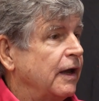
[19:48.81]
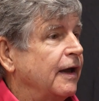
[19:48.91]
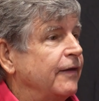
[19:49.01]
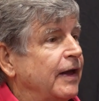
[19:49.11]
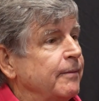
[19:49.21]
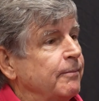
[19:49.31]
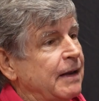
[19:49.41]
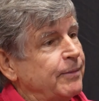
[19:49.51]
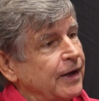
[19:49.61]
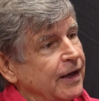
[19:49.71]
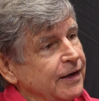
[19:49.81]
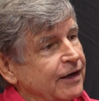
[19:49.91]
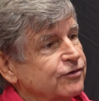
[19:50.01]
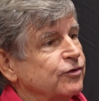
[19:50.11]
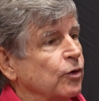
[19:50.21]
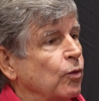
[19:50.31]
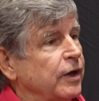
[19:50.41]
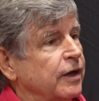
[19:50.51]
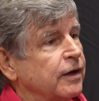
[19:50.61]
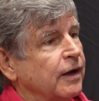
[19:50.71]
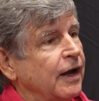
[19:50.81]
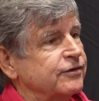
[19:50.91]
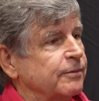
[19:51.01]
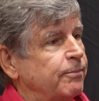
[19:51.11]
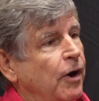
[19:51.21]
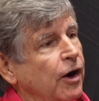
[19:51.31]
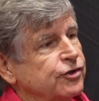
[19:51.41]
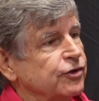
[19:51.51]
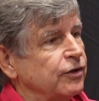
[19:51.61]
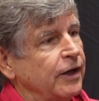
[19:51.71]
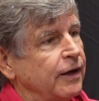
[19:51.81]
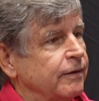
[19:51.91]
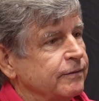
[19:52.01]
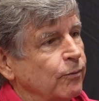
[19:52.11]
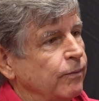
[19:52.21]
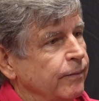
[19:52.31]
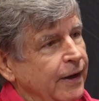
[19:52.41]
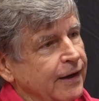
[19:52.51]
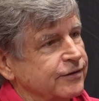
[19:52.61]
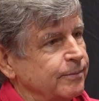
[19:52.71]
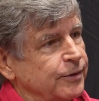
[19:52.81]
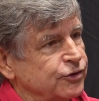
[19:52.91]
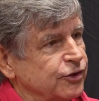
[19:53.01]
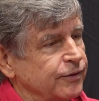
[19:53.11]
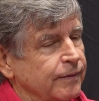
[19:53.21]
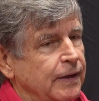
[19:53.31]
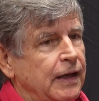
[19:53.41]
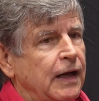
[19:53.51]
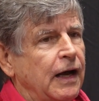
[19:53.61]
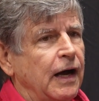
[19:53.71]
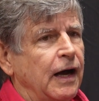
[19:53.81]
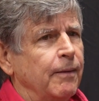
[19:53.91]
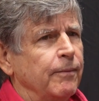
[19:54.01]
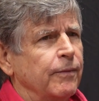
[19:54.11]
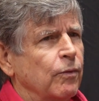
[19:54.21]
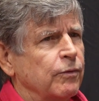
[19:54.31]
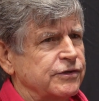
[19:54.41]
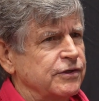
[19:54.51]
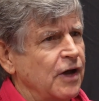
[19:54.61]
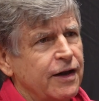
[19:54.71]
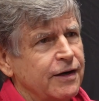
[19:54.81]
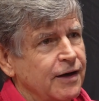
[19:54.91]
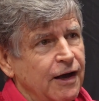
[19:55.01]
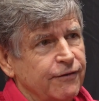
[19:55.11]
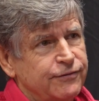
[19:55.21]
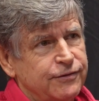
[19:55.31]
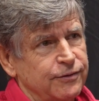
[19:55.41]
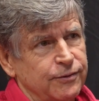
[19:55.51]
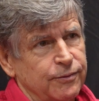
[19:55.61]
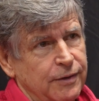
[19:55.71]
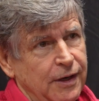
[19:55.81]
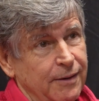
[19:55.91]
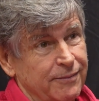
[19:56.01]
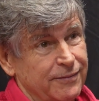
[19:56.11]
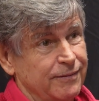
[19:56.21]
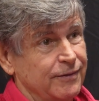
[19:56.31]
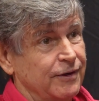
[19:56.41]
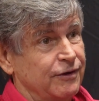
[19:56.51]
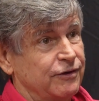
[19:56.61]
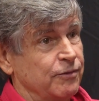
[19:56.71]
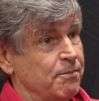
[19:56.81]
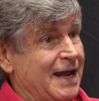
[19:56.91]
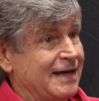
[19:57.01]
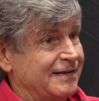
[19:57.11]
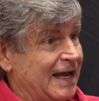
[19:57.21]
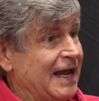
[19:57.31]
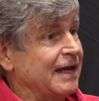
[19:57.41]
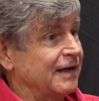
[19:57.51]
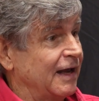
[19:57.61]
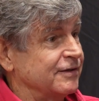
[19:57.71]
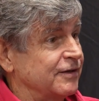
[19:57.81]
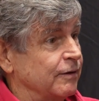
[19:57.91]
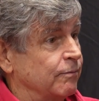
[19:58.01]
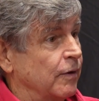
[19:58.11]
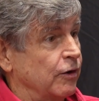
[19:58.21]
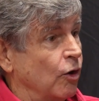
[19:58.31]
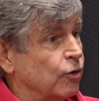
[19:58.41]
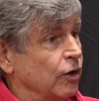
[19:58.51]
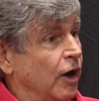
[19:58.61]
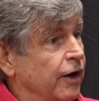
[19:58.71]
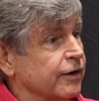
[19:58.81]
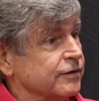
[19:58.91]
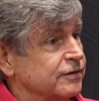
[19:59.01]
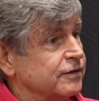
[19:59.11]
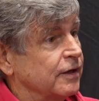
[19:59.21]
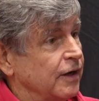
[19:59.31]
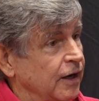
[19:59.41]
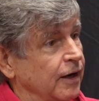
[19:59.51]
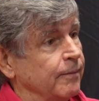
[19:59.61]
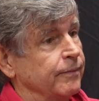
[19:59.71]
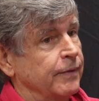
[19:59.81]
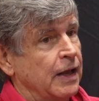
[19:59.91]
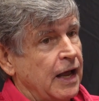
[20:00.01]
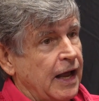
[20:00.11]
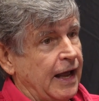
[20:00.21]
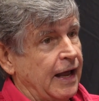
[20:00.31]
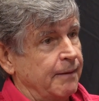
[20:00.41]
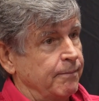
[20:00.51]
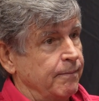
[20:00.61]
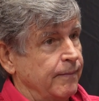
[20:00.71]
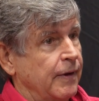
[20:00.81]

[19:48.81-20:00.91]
and then maybe an extra week as a partial exhibition was not enough to maintain as a local artist and